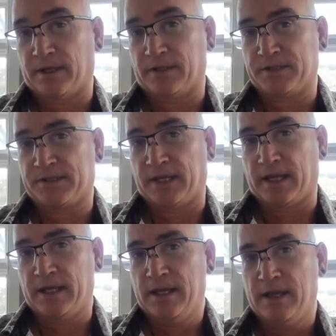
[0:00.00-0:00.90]
ring, let's
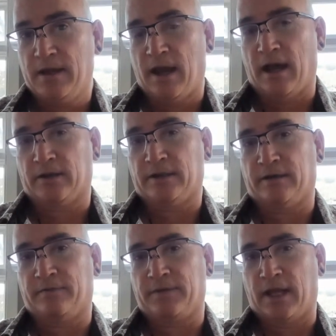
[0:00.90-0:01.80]
say out
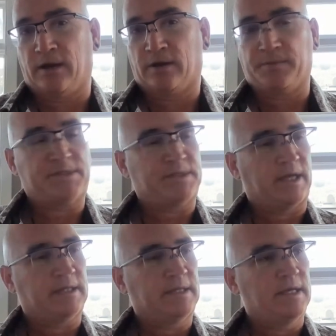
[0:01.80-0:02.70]
of the alchemist
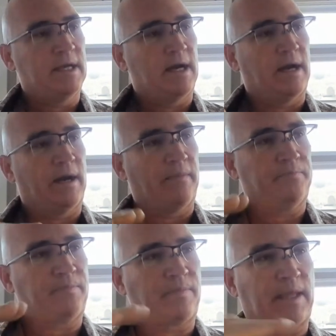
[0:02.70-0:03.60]
set,
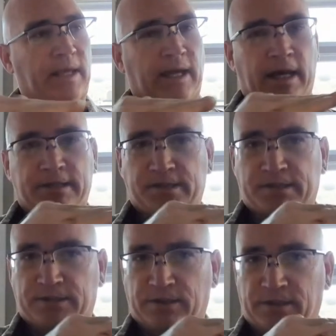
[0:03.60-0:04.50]
um, it has a
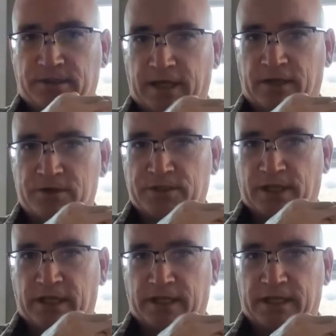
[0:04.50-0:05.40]
certain
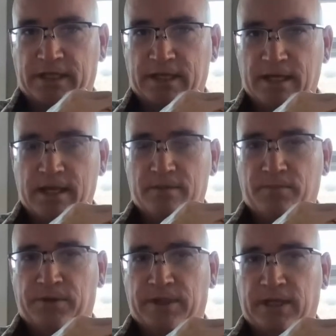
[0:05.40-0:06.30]
energetic
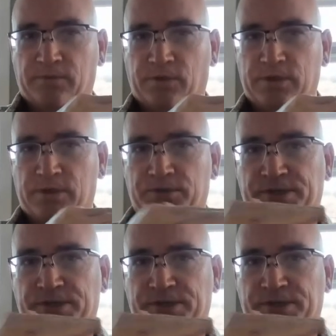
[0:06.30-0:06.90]
but then when you